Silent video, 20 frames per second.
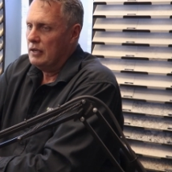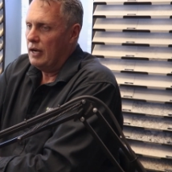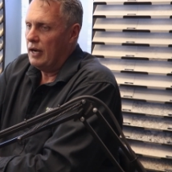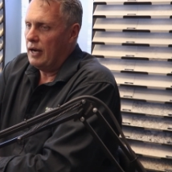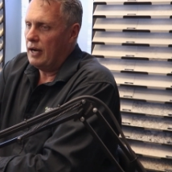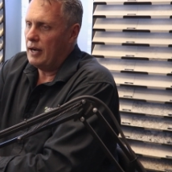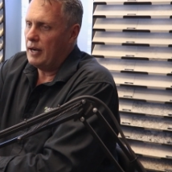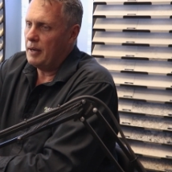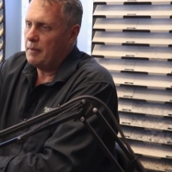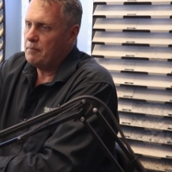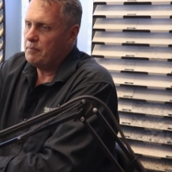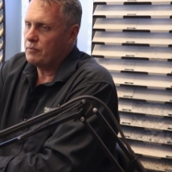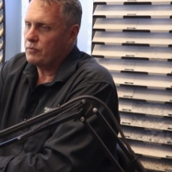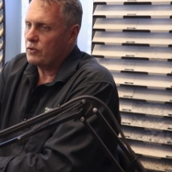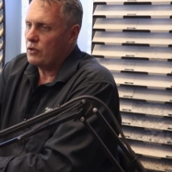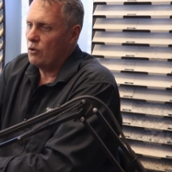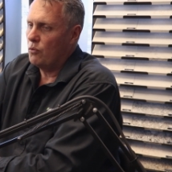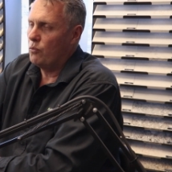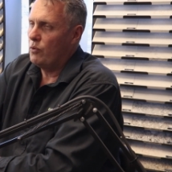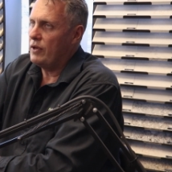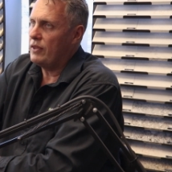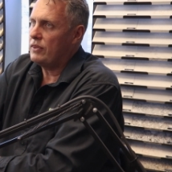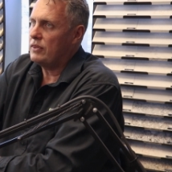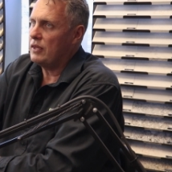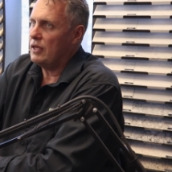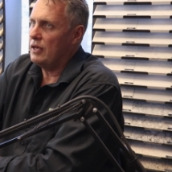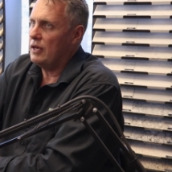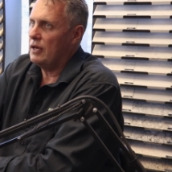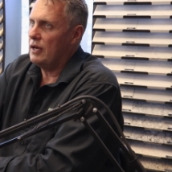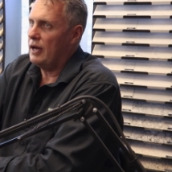um,
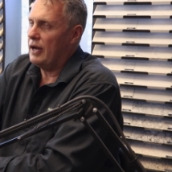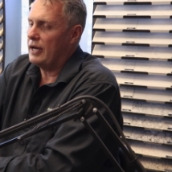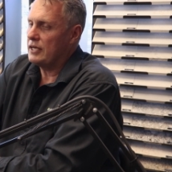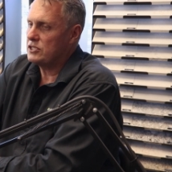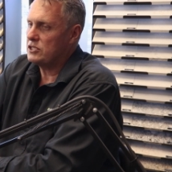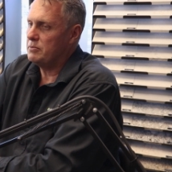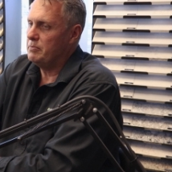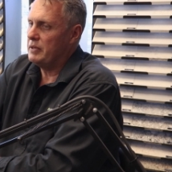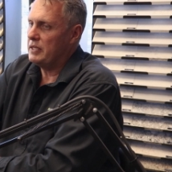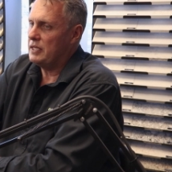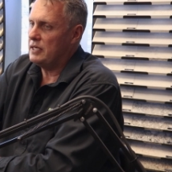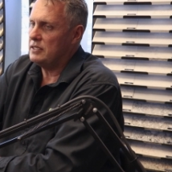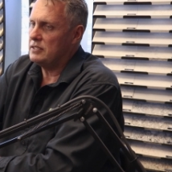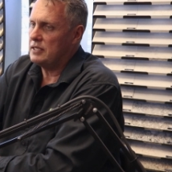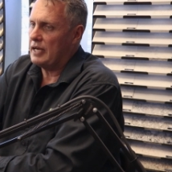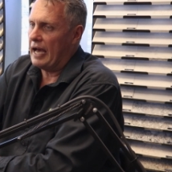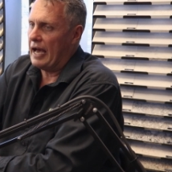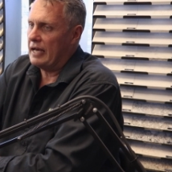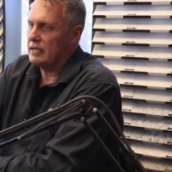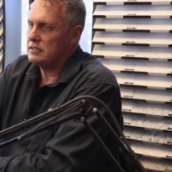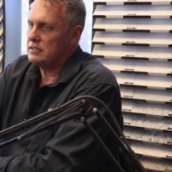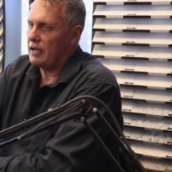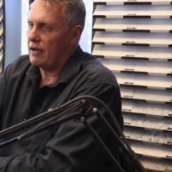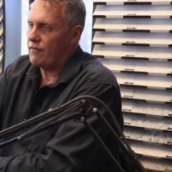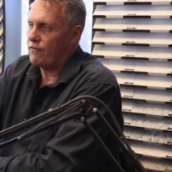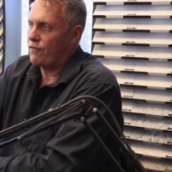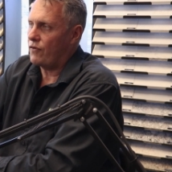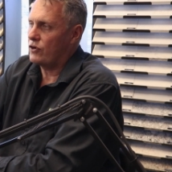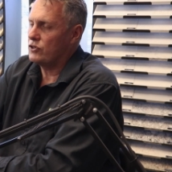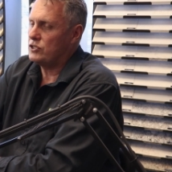with uh, Smithies as a
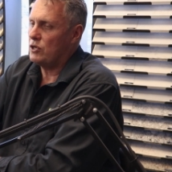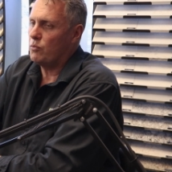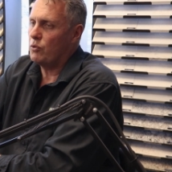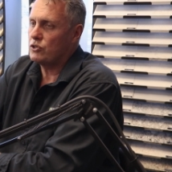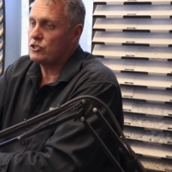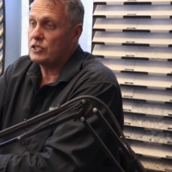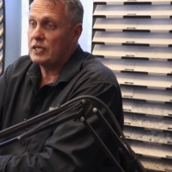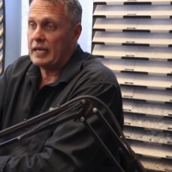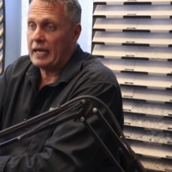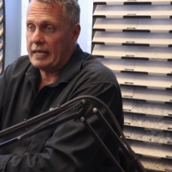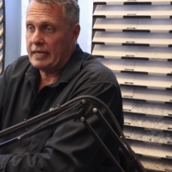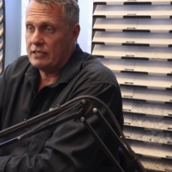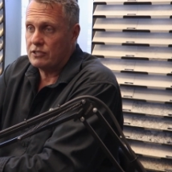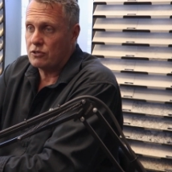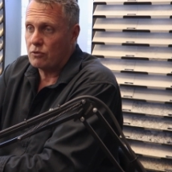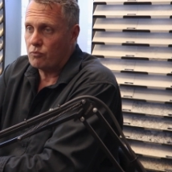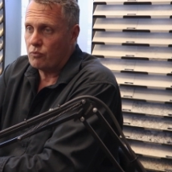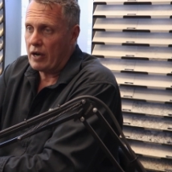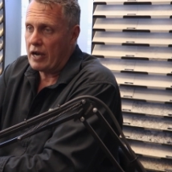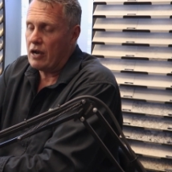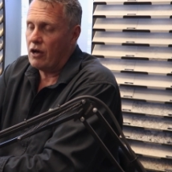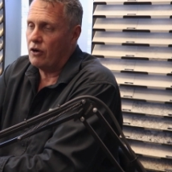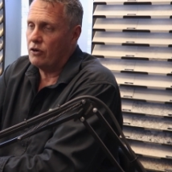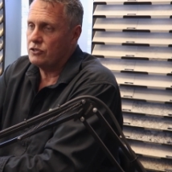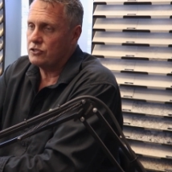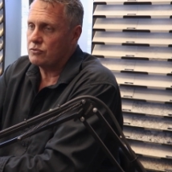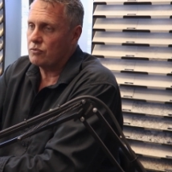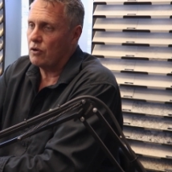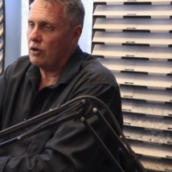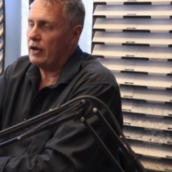because he wants to get into
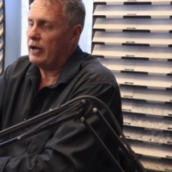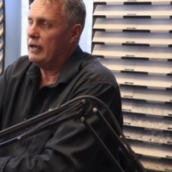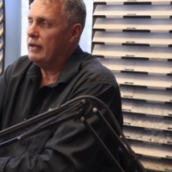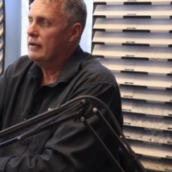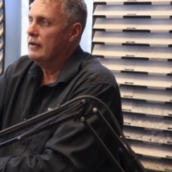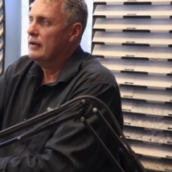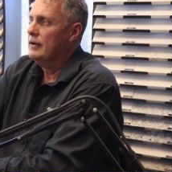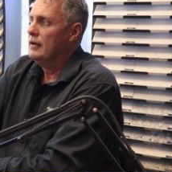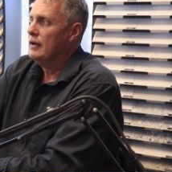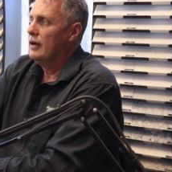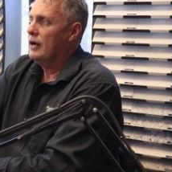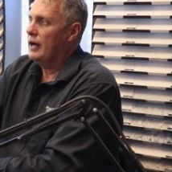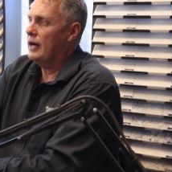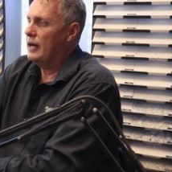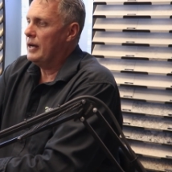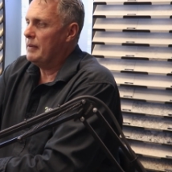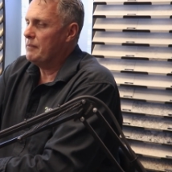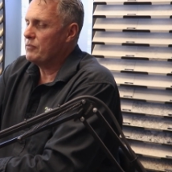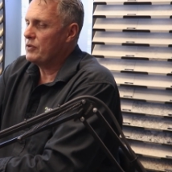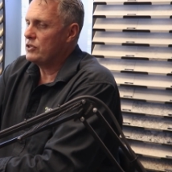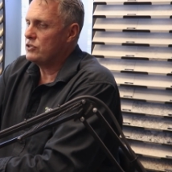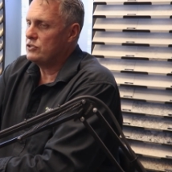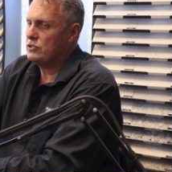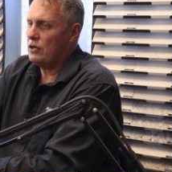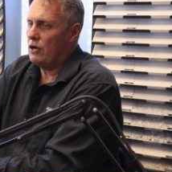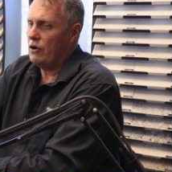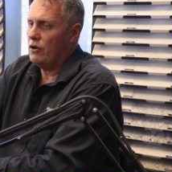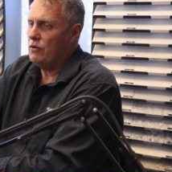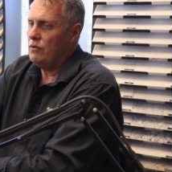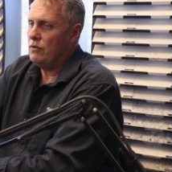Renos, right? Um,
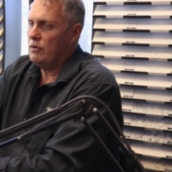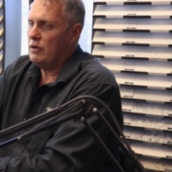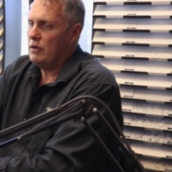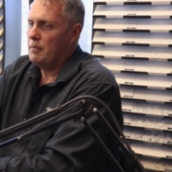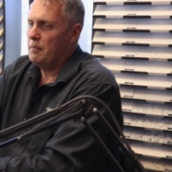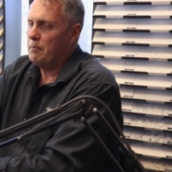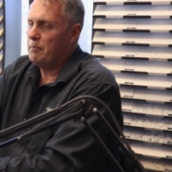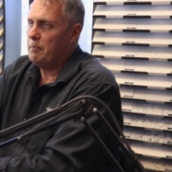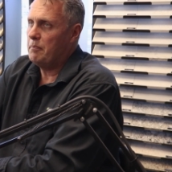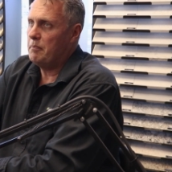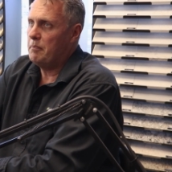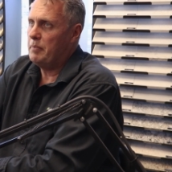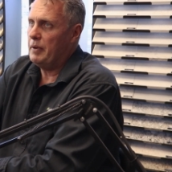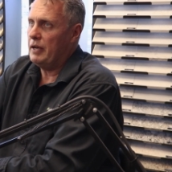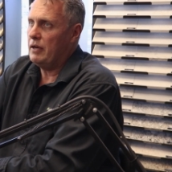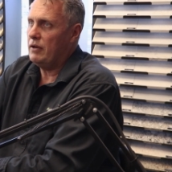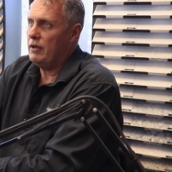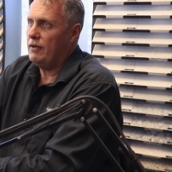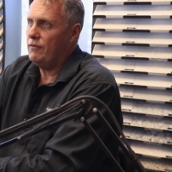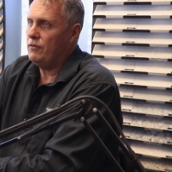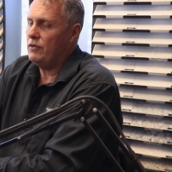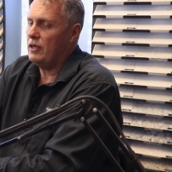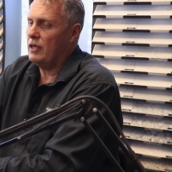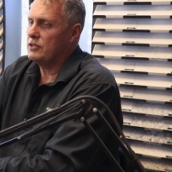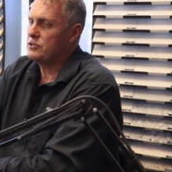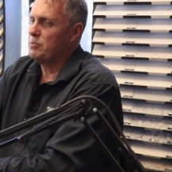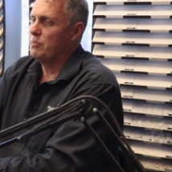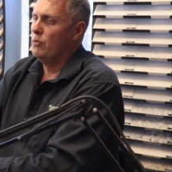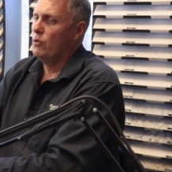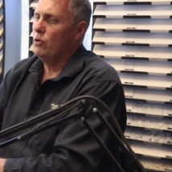so, but it,
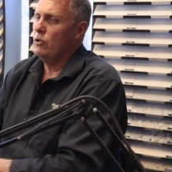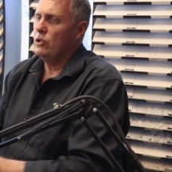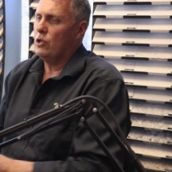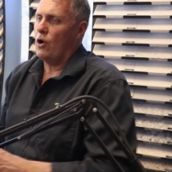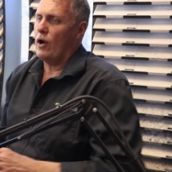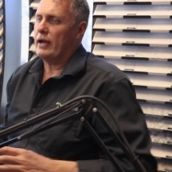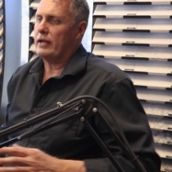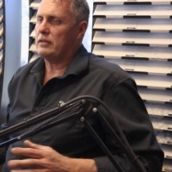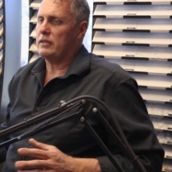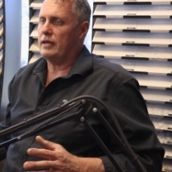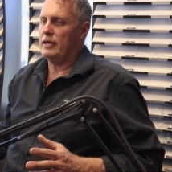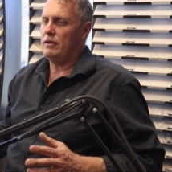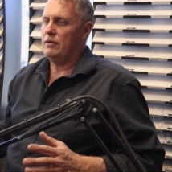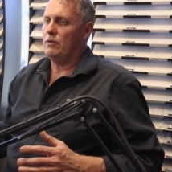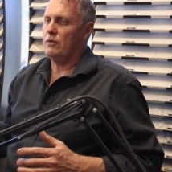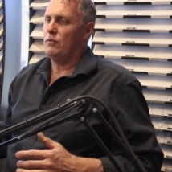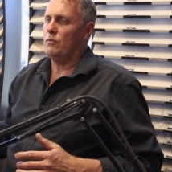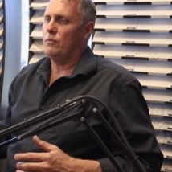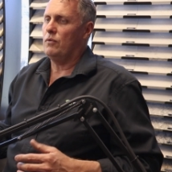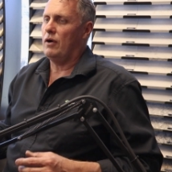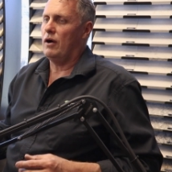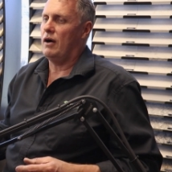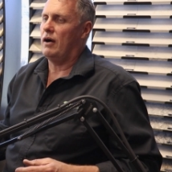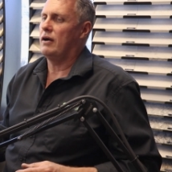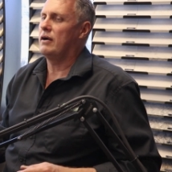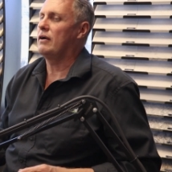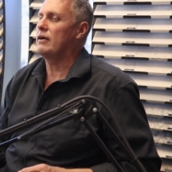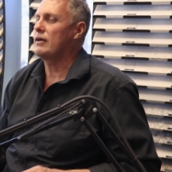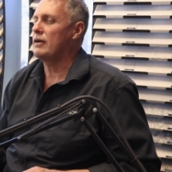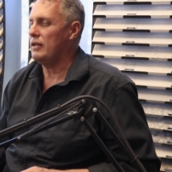it's more likely.
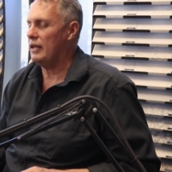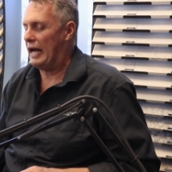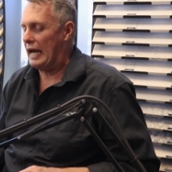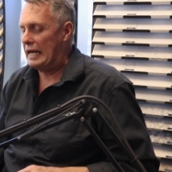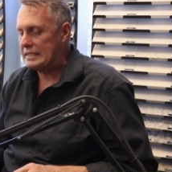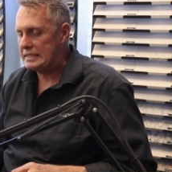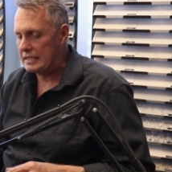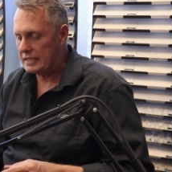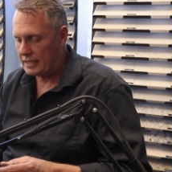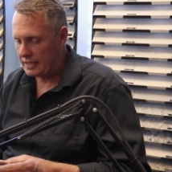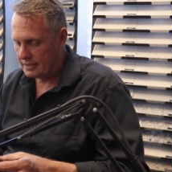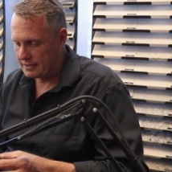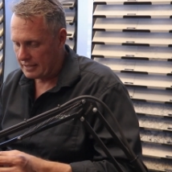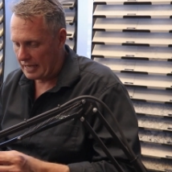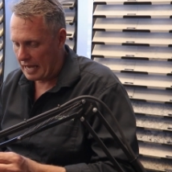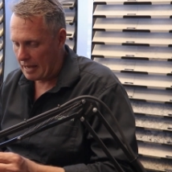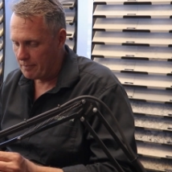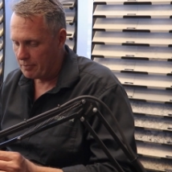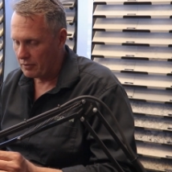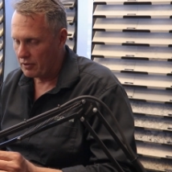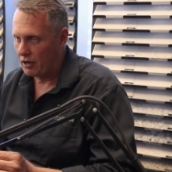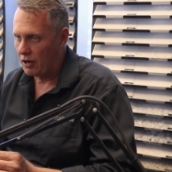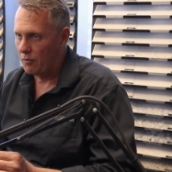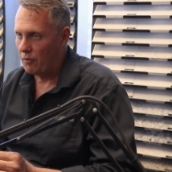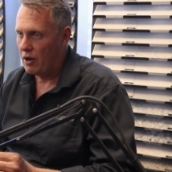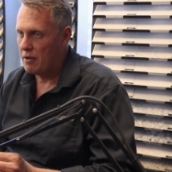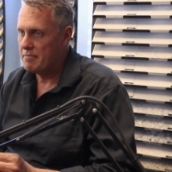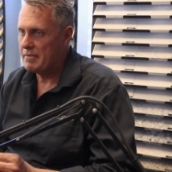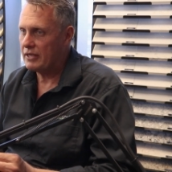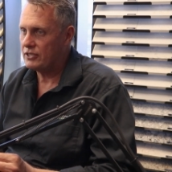Oh, classic example, and I
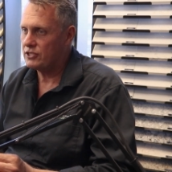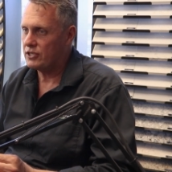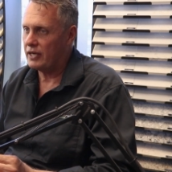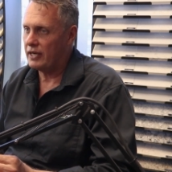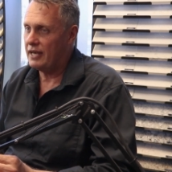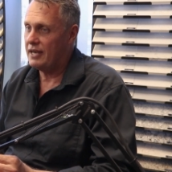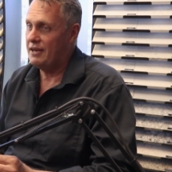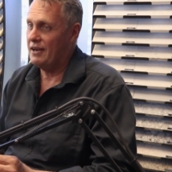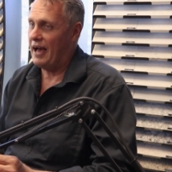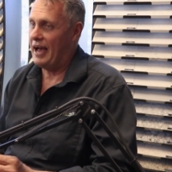won't mention any